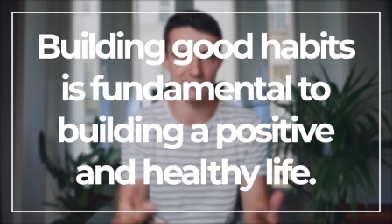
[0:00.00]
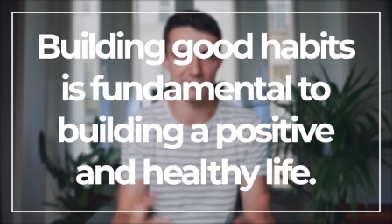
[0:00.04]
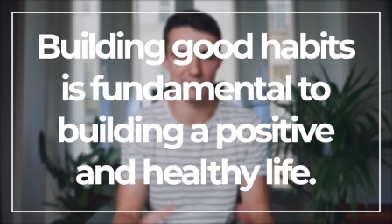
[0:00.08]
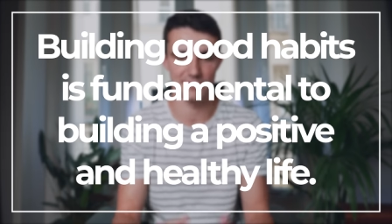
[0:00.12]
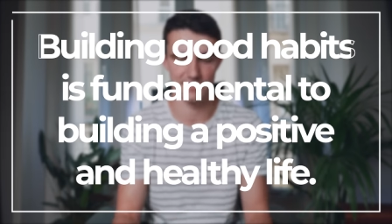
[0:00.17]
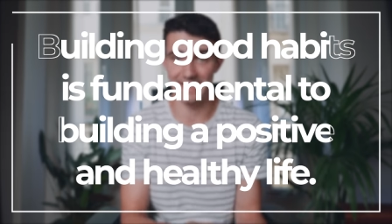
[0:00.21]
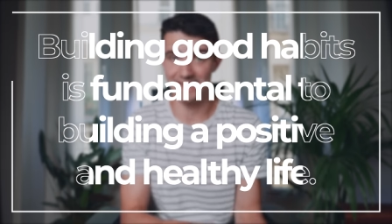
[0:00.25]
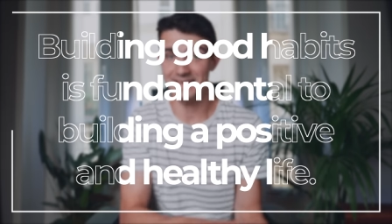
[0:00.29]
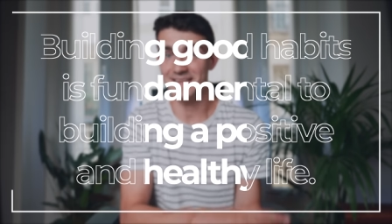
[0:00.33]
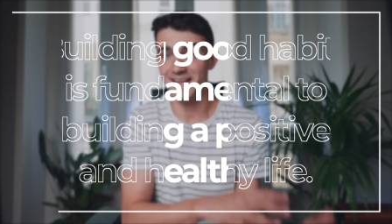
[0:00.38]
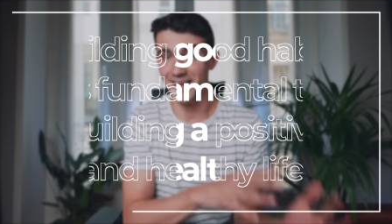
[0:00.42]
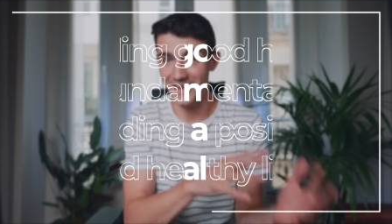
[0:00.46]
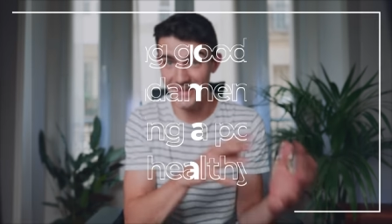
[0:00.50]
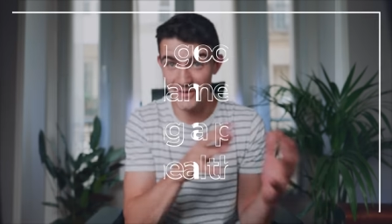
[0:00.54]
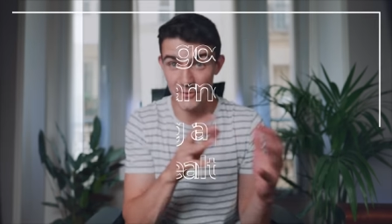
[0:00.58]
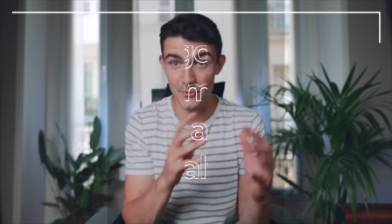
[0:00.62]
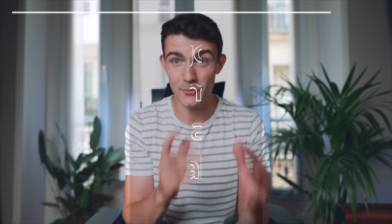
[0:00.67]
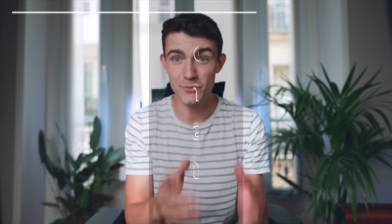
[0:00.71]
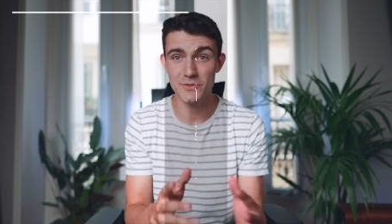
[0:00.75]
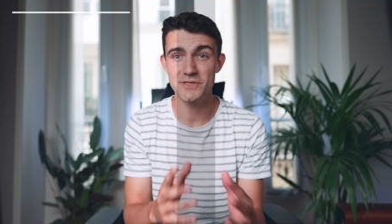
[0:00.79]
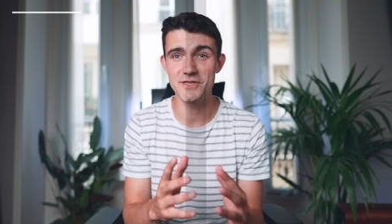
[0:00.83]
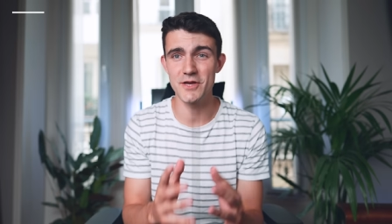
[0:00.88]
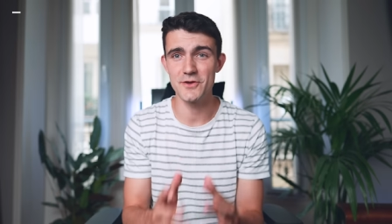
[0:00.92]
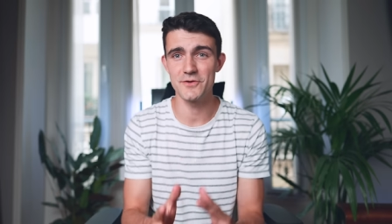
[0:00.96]
And I
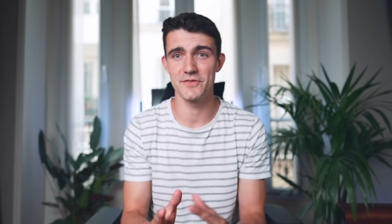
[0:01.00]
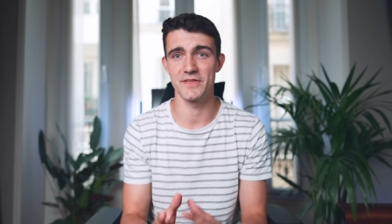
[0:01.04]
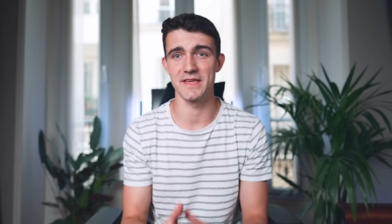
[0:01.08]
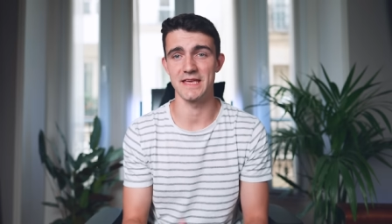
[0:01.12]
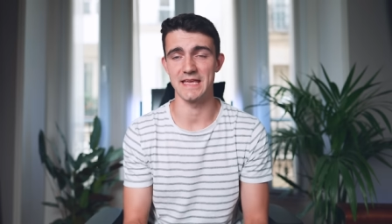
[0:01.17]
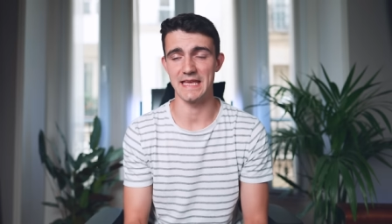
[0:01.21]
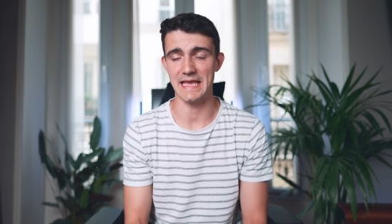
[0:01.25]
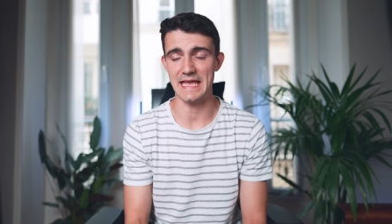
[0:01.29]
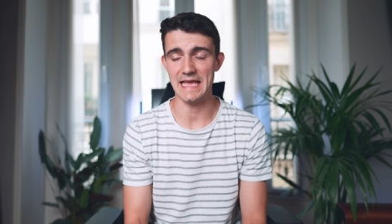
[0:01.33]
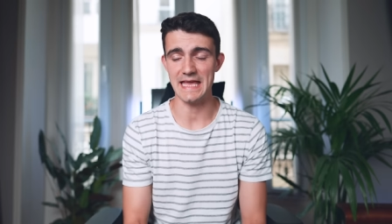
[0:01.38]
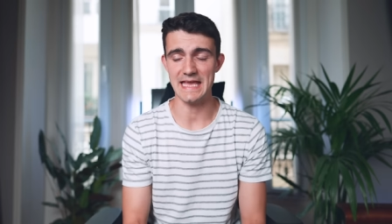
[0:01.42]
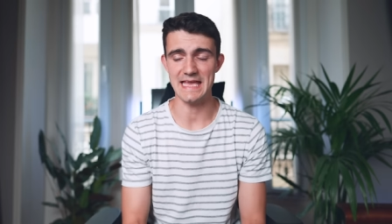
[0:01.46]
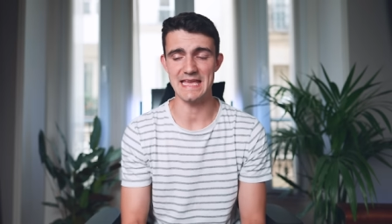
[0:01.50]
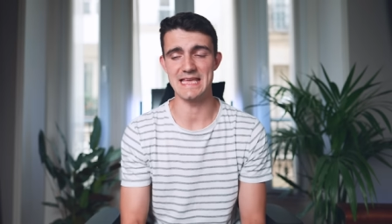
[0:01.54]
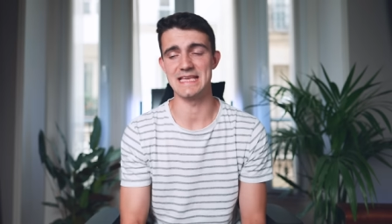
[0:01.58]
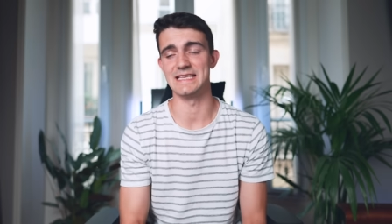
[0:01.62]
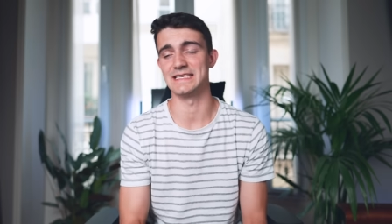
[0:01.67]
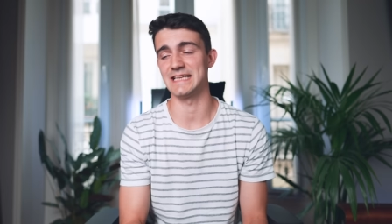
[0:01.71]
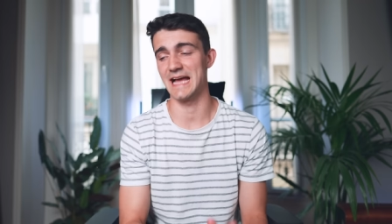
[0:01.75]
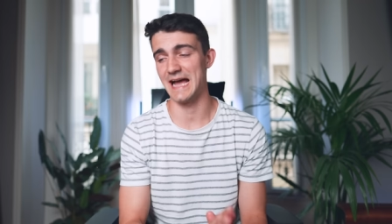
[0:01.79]
also think it is